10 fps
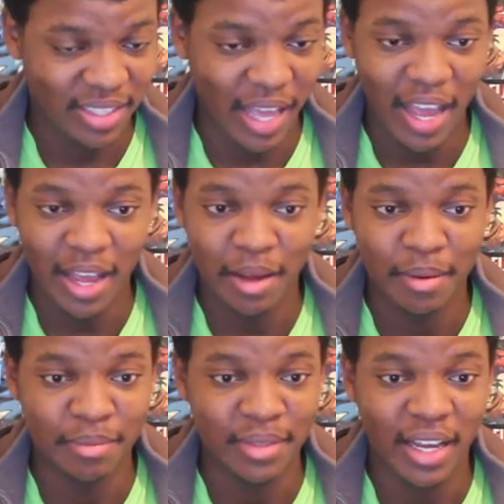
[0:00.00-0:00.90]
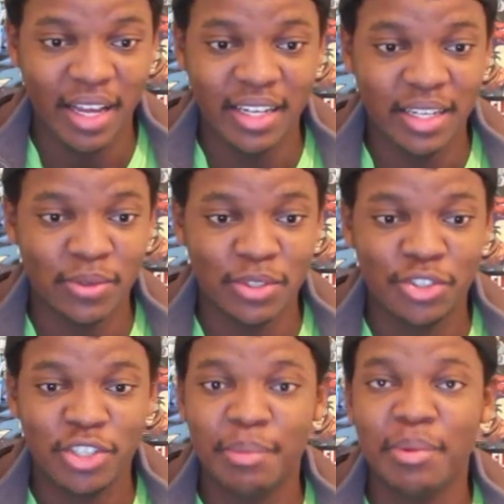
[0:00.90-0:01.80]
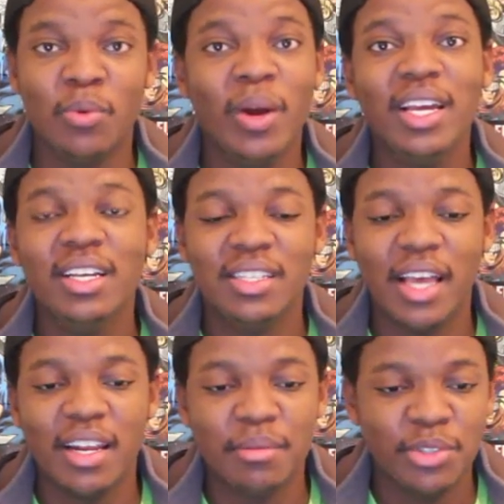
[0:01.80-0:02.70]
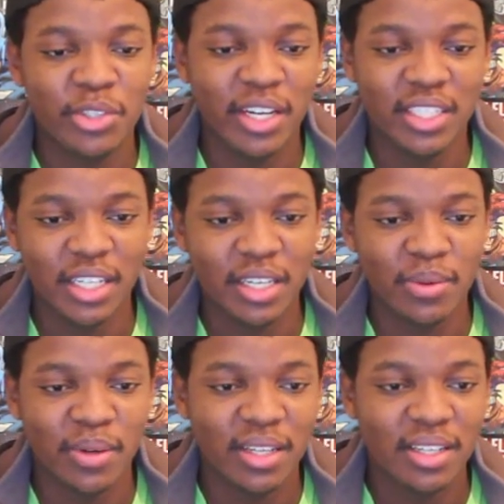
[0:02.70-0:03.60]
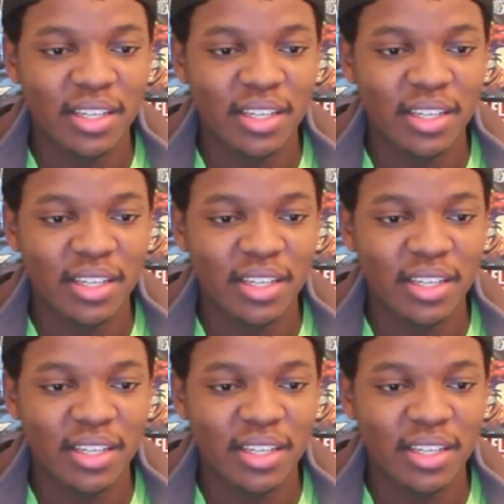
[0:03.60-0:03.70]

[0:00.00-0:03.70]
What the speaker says: Damn, the ending was trippy. Where is Adam Strange anyway?